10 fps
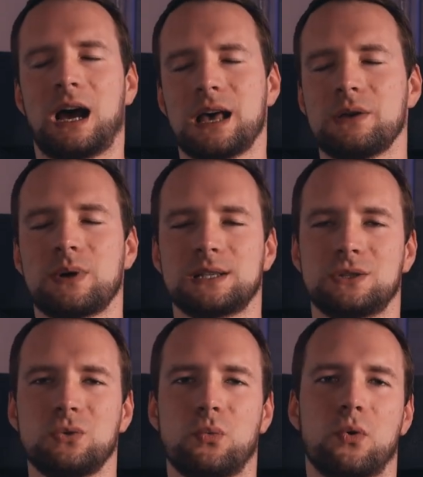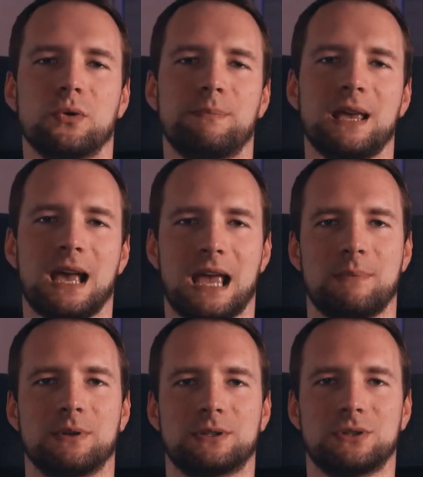otherwise you won't be
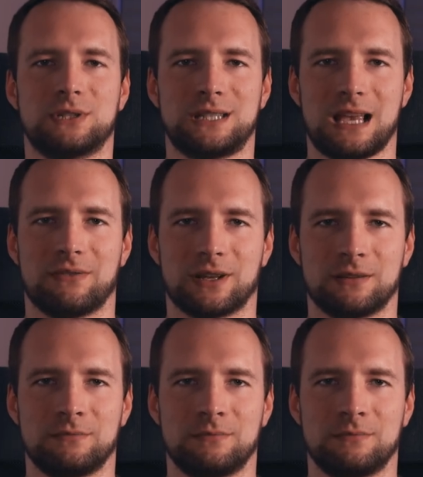able to save it.